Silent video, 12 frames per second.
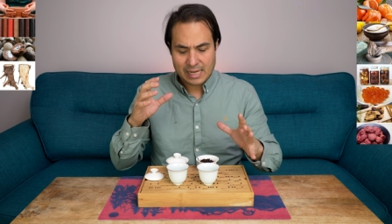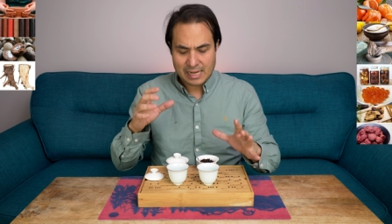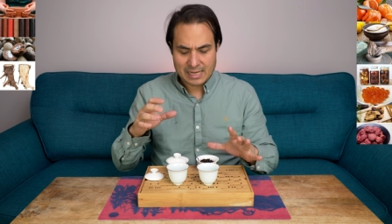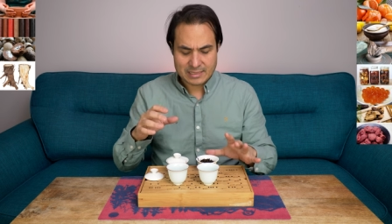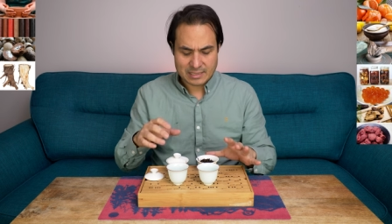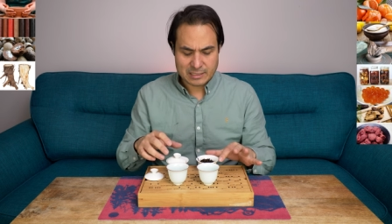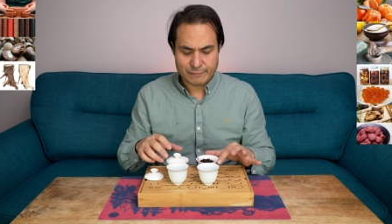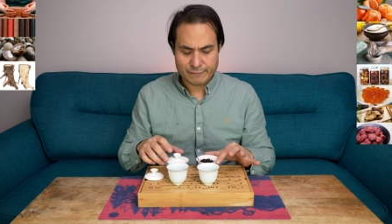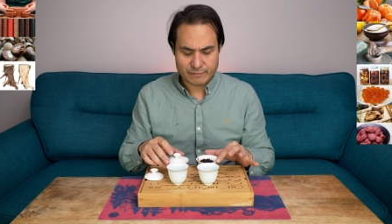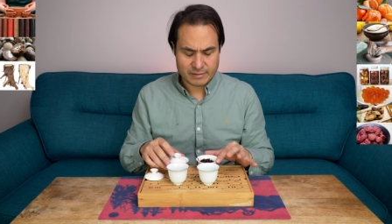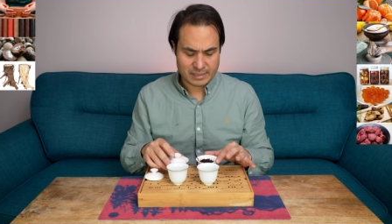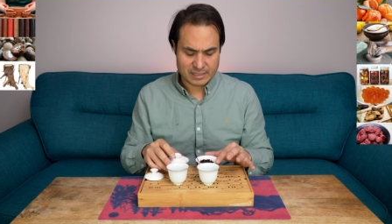is a
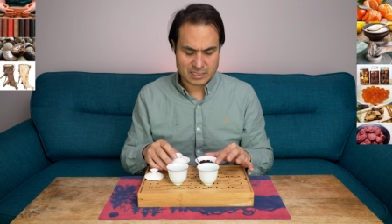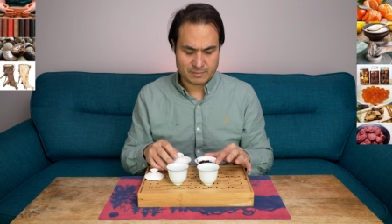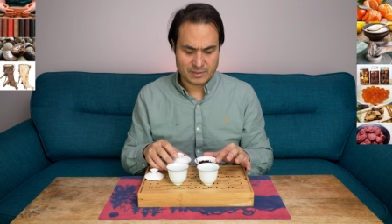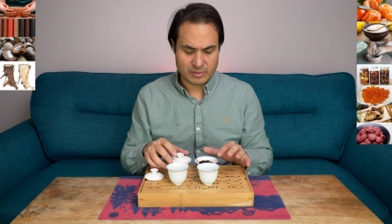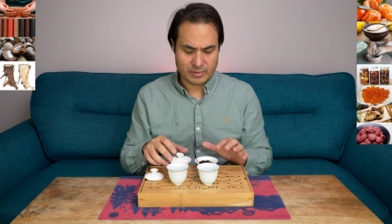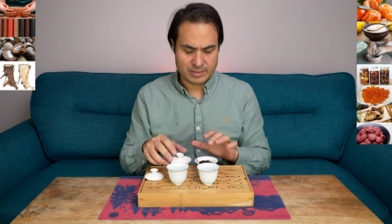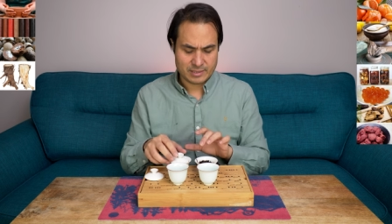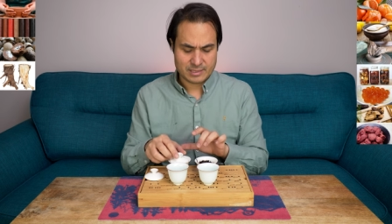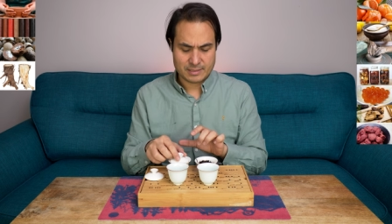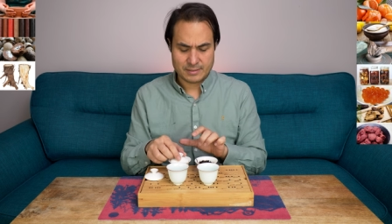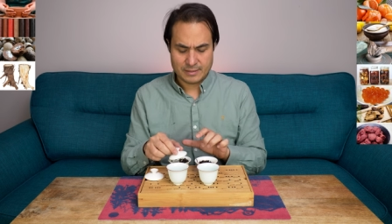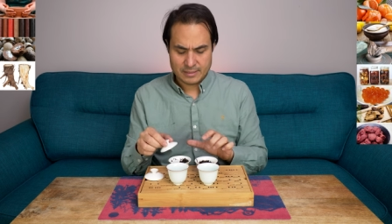different
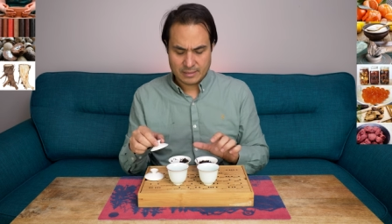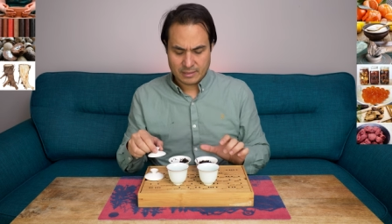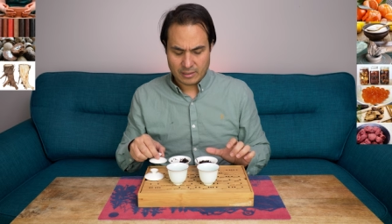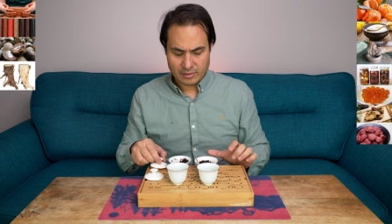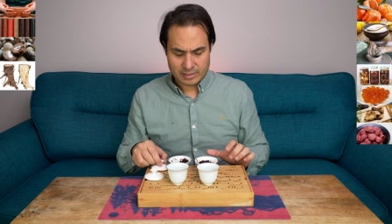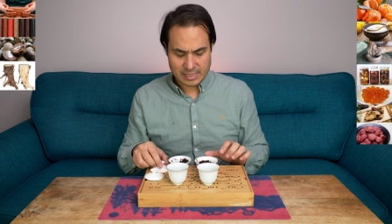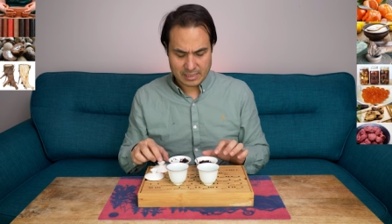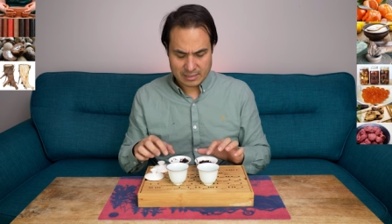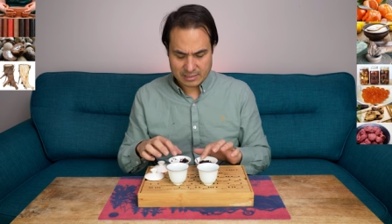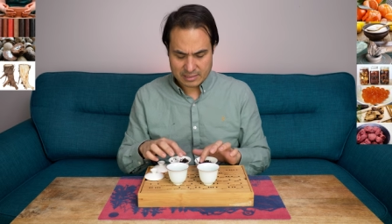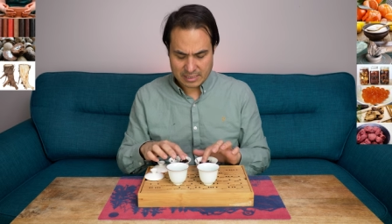experience. Okay, let's